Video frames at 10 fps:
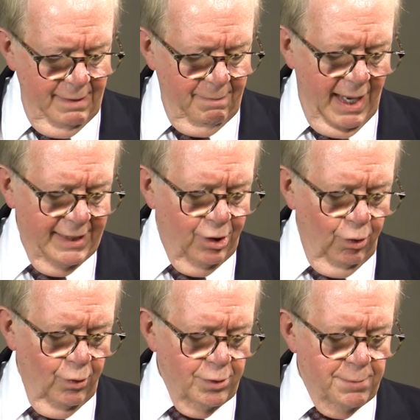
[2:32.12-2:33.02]
My
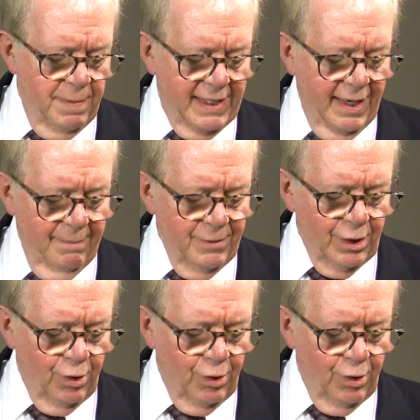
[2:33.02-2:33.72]
goals become the